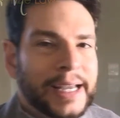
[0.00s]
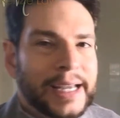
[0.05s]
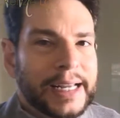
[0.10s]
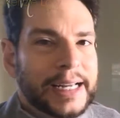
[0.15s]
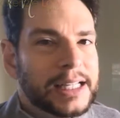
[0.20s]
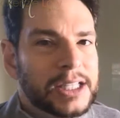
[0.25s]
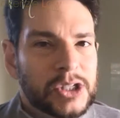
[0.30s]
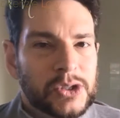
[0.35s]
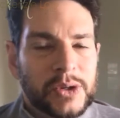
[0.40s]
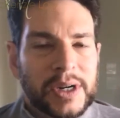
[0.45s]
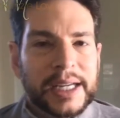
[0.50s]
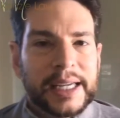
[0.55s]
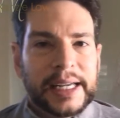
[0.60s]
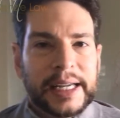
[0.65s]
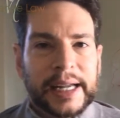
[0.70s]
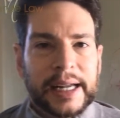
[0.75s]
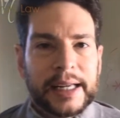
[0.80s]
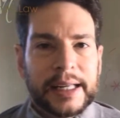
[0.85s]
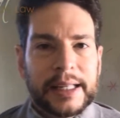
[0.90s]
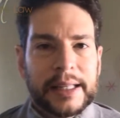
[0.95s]
it's
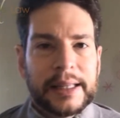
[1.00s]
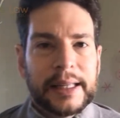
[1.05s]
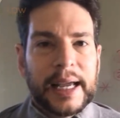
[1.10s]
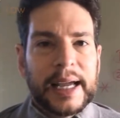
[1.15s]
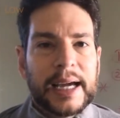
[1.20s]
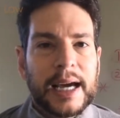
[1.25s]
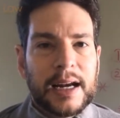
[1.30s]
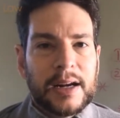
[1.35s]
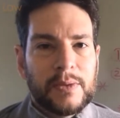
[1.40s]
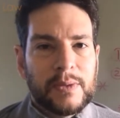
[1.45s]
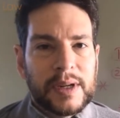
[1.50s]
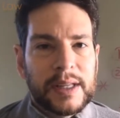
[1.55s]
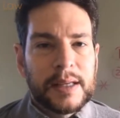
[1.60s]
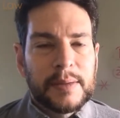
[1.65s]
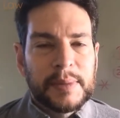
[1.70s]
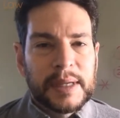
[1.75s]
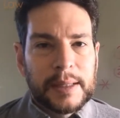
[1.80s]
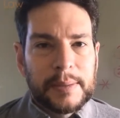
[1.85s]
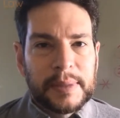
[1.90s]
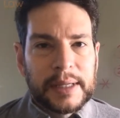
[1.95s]
tricky. They got to really
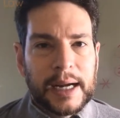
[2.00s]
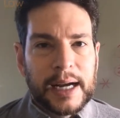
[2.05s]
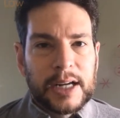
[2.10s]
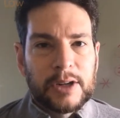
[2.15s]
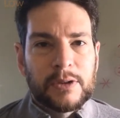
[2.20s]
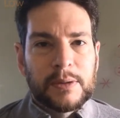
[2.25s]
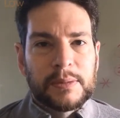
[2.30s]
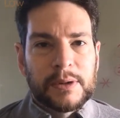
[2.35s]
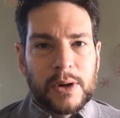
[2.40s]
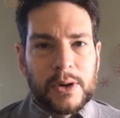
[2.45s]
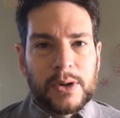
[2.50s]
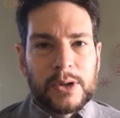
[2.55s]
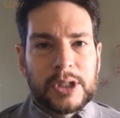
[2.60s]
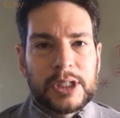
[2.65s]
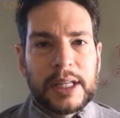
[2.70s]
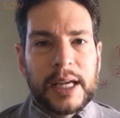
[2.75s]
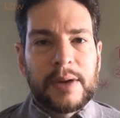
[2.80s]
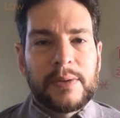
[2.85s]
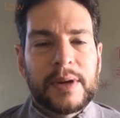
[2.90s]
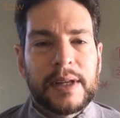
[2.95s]
be beyond
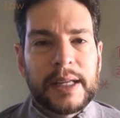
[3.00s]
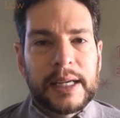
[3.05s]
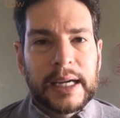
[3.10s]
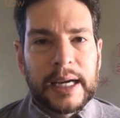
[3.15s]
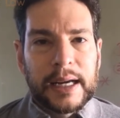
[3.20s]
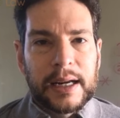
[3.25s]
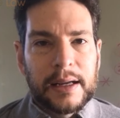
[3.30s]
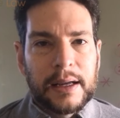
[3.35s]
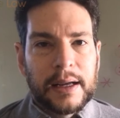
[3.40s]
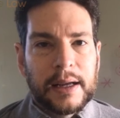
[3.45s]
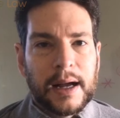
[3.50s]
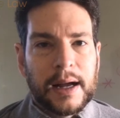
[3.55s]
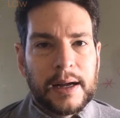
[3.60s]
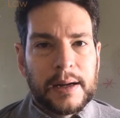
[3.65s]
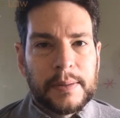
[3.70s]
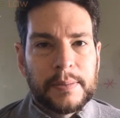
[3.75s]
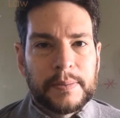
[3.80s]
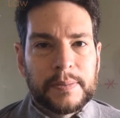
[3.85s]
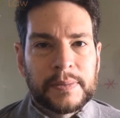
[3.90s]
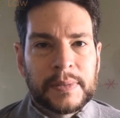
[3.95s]
reproach. They really got
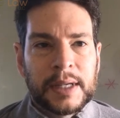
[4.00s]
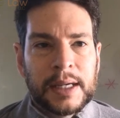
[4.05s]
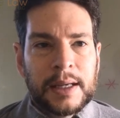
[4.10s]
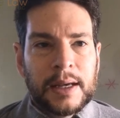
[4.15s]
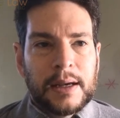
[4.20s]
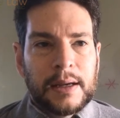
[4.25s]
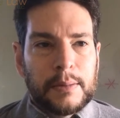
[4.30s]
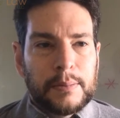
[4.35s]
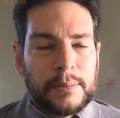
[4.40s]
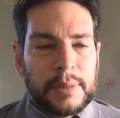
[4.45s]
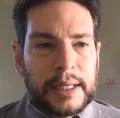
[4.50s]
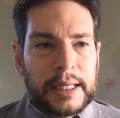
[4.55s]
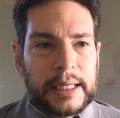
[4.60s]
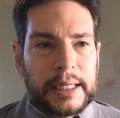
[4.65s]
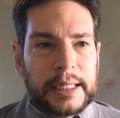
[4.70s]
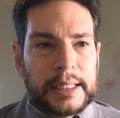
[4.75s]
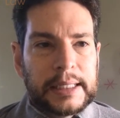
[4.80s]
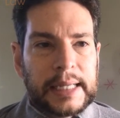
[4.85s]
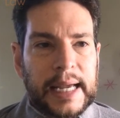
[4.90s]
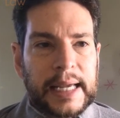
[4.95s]
to
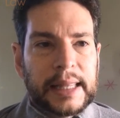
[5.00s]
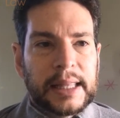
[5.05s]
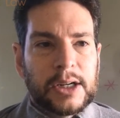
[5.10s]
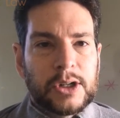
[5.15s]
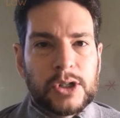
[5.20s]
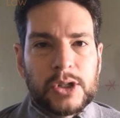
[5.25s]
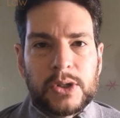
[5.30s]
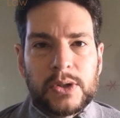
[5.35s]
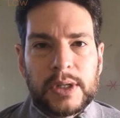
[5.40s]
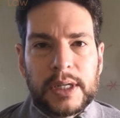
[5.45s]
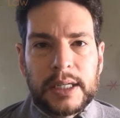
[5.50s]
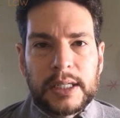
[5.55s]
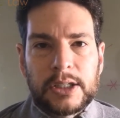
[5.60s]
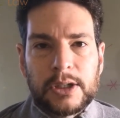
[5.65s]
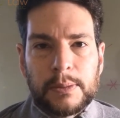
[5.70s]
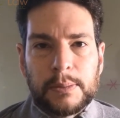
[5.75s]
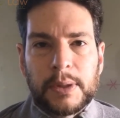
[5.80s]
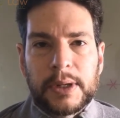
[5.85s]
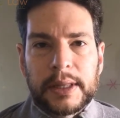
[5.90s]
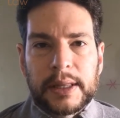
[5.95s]
take their duty
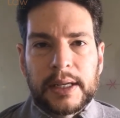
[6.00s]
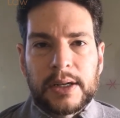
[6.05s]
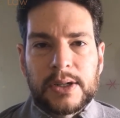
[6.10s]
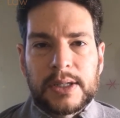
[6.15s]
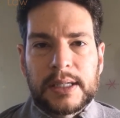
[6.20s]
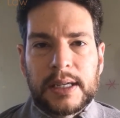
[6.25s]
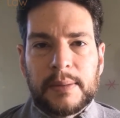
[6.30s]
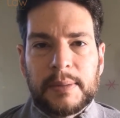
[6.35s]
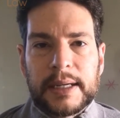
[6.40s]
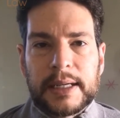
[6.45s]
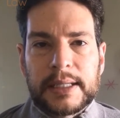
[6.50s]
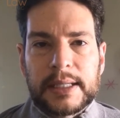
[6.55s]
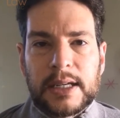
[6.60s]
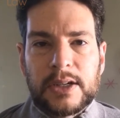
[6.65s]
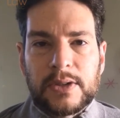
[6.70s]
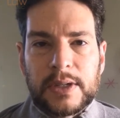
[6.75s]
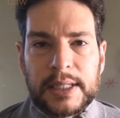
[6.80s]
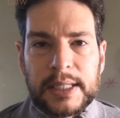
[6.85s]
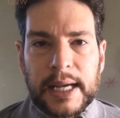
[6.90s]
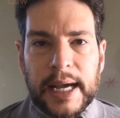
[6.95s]
to put their siblings'
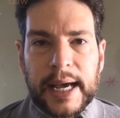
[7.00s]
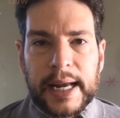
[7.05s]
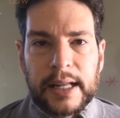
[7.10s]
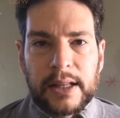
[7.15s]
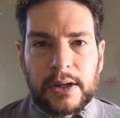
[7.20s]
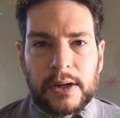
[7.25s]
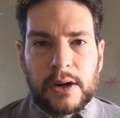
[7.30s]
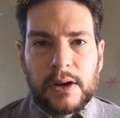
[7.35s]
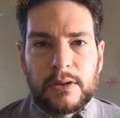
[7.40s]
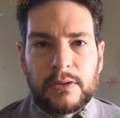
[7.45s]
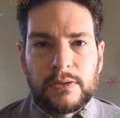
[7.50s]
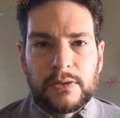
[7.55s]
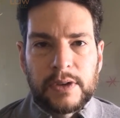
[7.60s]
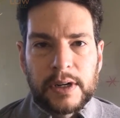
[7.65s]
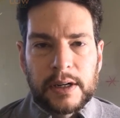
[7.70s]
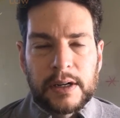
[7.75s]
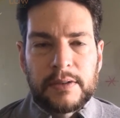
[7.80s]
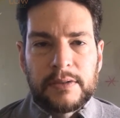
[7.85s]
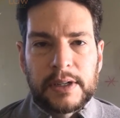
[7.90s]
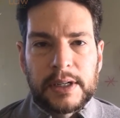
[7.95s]
interests ahead of their own
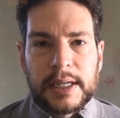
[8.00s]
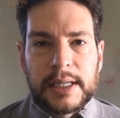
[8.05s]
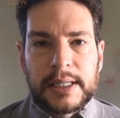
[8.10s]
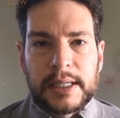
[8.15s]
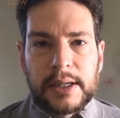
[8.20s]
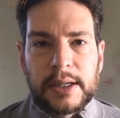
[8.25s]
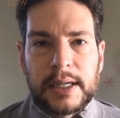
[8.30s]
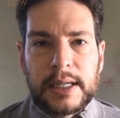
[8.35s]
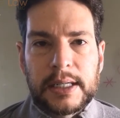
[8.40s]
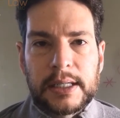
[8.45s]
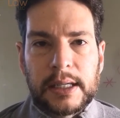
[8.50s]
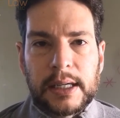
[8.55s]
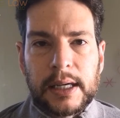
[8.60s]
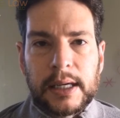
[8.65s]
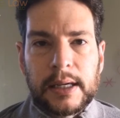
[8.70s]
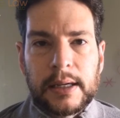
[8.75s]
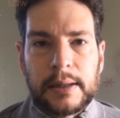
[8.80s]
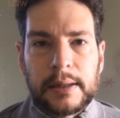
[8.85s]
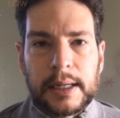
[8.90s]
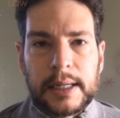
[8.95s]
very, very
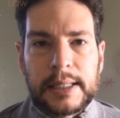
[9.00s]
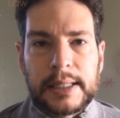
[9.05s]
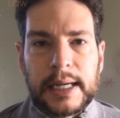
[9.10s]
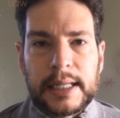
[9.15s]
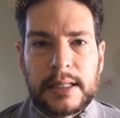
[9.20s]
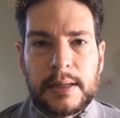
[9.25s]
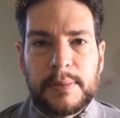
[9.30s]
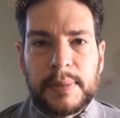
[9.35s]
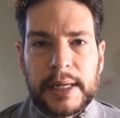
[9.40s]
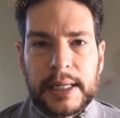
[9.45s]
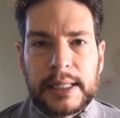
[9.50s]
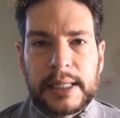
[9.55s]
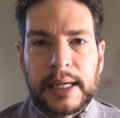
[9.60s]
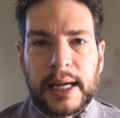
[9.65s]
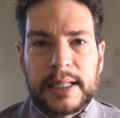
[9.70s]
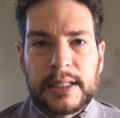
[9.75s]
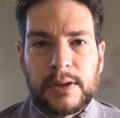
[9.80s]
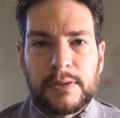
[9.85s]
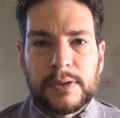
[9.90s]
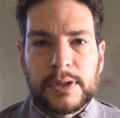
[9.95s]
seriously, because that's a big deal.
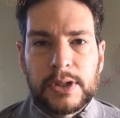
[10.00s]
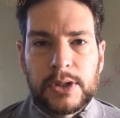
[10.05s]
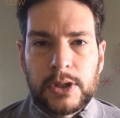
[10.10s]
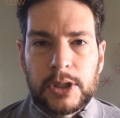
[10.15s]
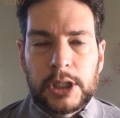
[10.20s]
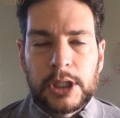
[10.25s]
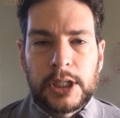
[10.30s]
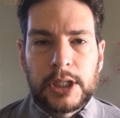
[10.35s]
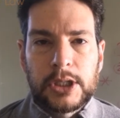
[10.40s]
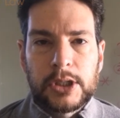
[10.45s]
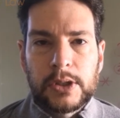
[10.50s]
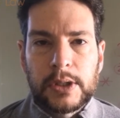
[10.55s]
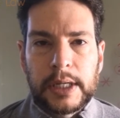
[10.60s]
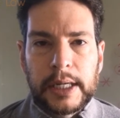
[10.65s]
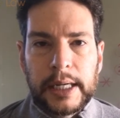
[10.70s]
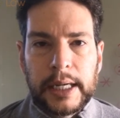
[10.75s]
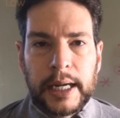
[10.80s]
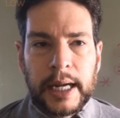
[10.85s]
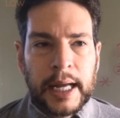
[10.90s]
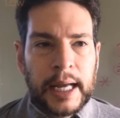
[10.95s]
That's a fiduciary
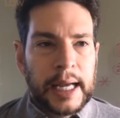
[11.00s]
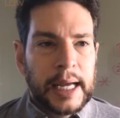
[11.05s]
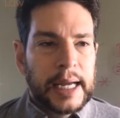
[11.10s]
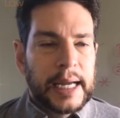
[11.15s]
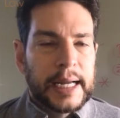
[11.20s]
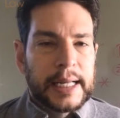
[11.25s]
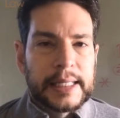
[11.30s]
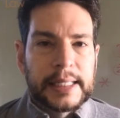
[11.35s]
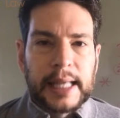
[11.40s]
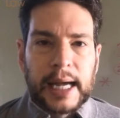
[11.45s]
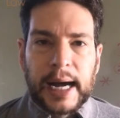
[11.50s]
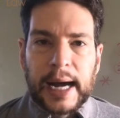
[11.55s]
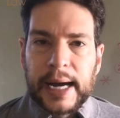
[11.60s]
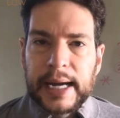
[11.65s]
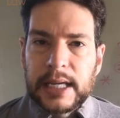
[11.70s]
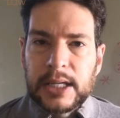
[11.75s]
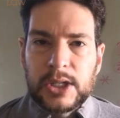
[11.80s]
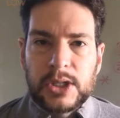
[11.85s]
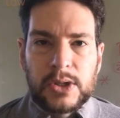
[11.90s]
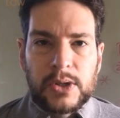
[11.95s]
duty. It's the
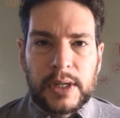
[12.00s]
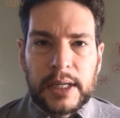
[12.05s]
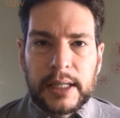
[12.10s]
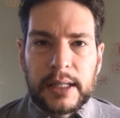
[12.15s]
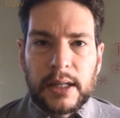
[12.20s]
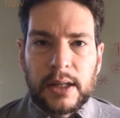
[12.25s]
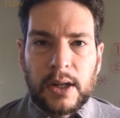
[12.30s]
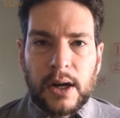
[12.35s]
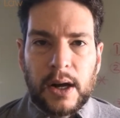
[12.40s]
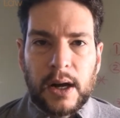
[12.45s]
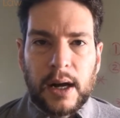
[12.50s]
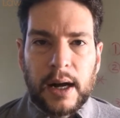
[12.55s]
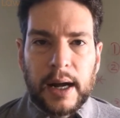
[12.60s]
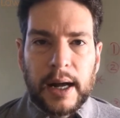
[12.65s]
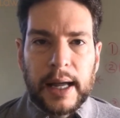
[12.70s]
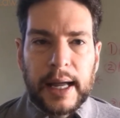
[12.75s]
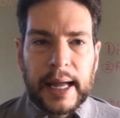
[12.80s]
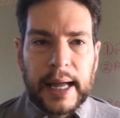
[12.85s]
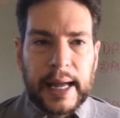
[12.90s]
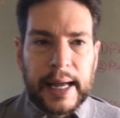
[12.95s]
highest duty in the
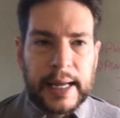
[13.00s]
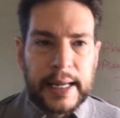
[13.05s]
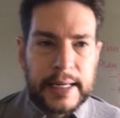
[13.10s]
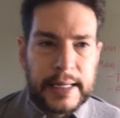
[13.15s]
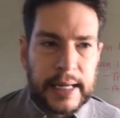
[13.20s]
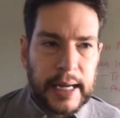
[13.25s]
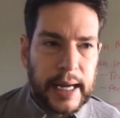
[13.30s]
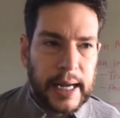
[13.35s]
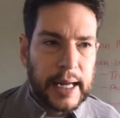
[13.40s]
law, and